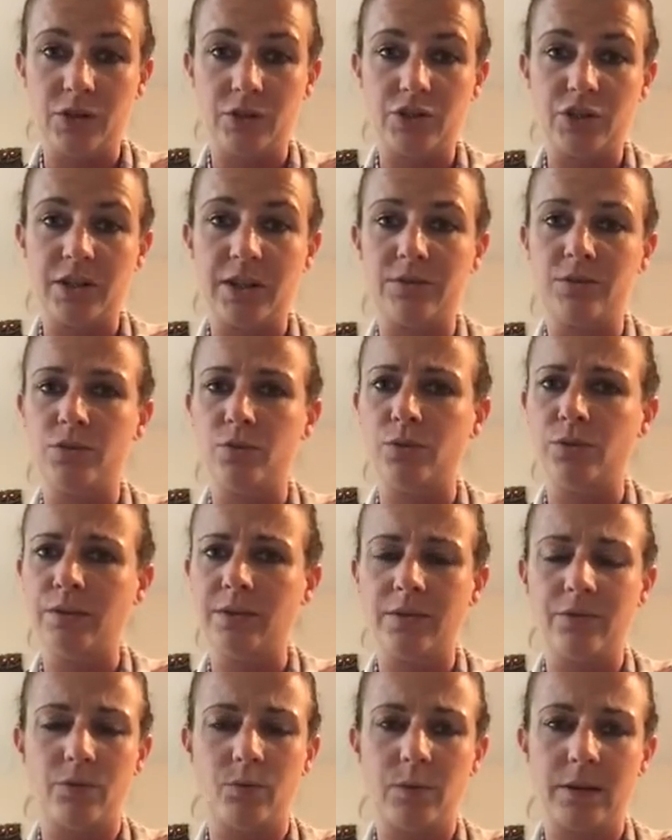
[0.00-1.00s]
She gives you all the
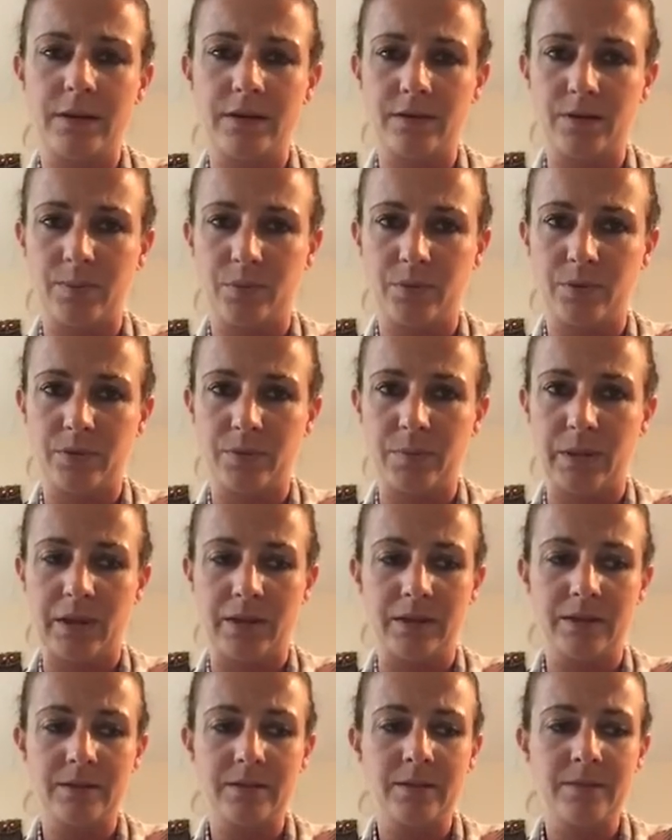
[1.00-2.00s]
different ways to
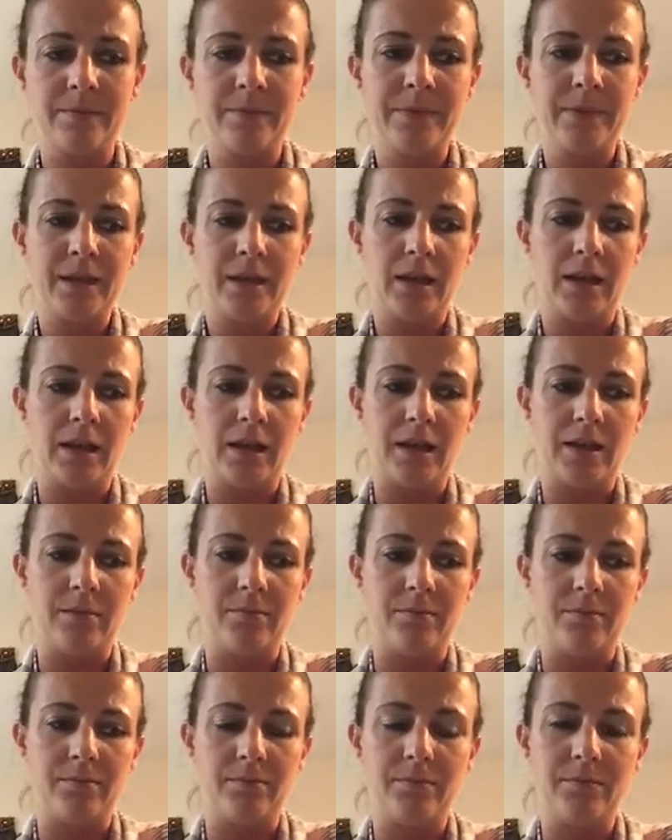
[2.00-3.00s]
prospect.
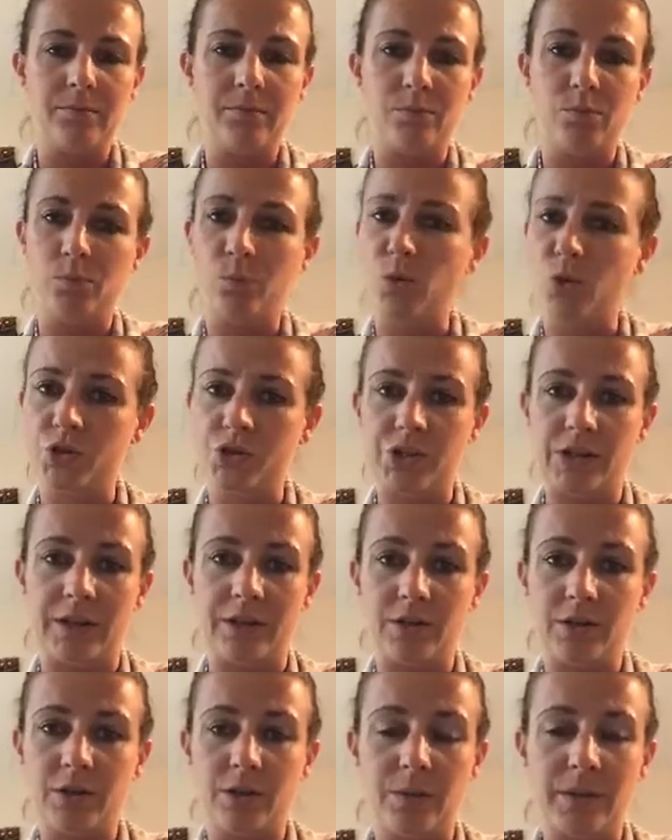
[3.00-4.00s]
Watch
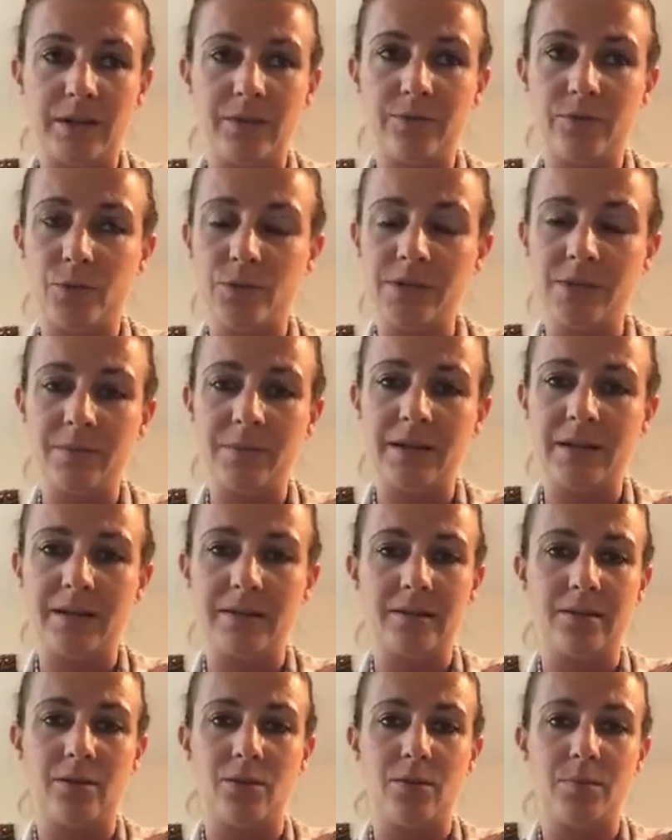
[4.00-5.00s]
it. It's 40
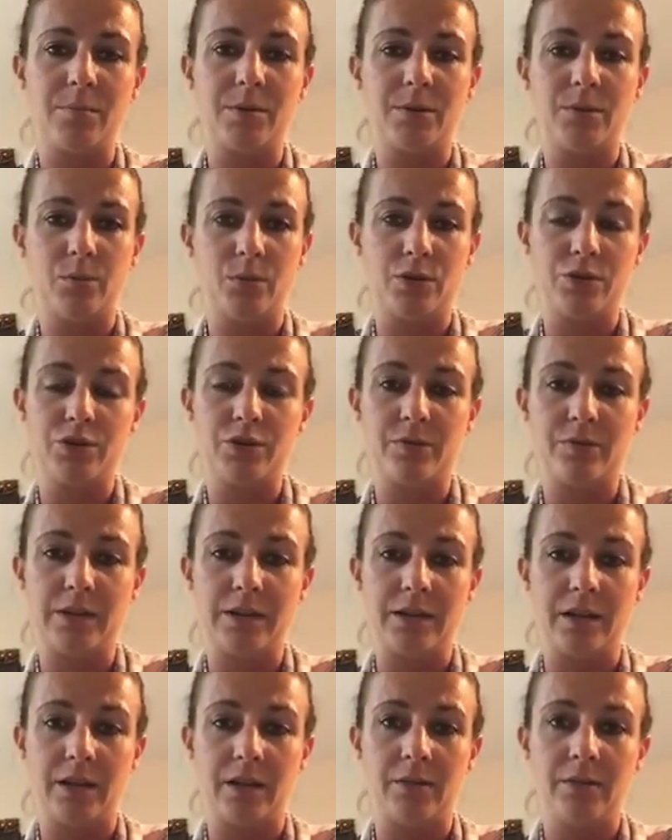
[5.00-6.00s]
minutes long, but watch the
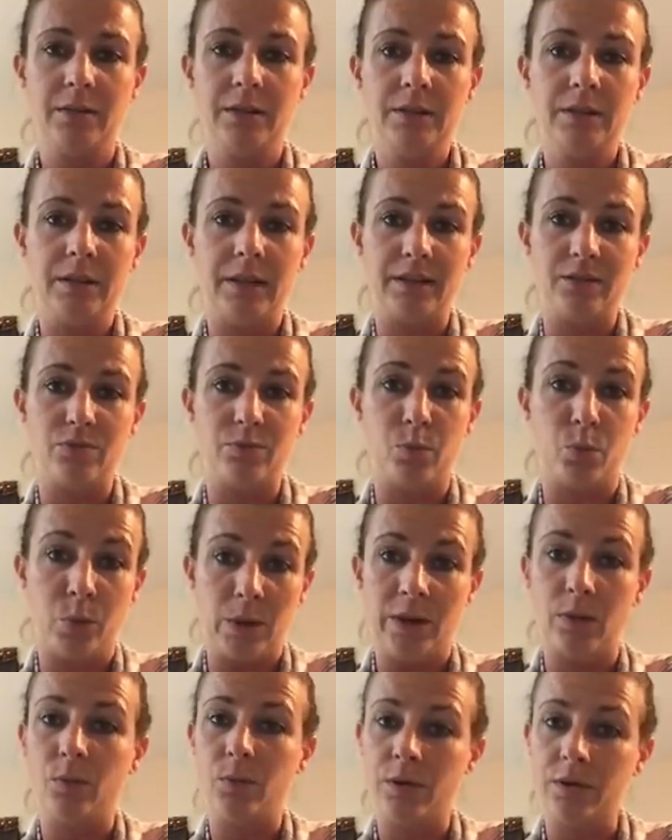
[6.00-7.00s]
video. It's
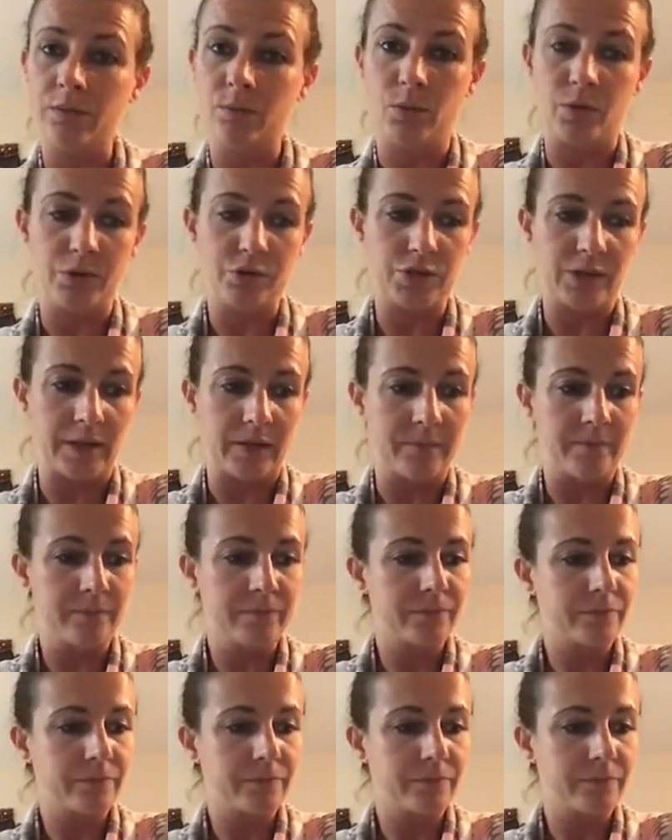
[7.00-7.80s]
well worth watching.